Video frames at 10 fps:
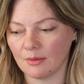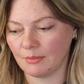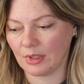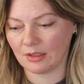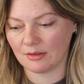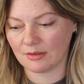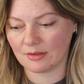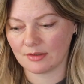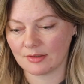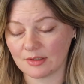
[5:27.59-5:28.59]

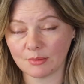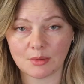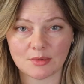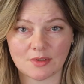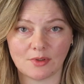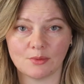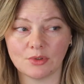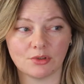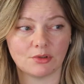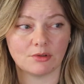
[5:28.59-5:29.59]
because sometimes if you
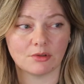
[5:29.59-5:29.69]
want to